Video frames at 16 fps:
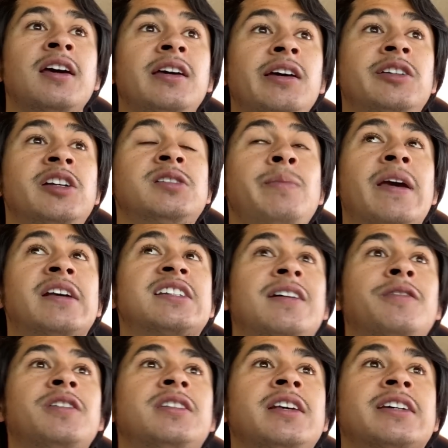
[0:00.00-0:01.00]
it just makes
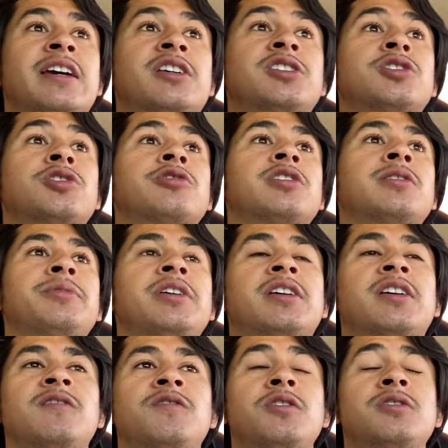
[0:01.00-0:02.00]
everything extremely
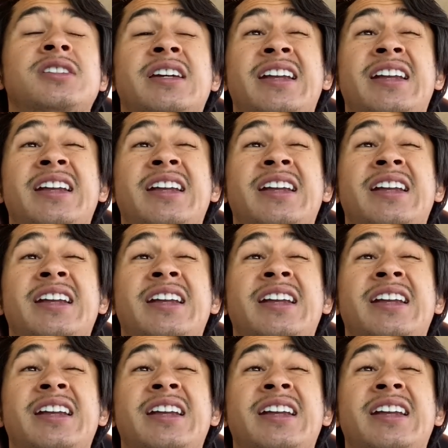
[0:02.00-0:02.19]
confusing,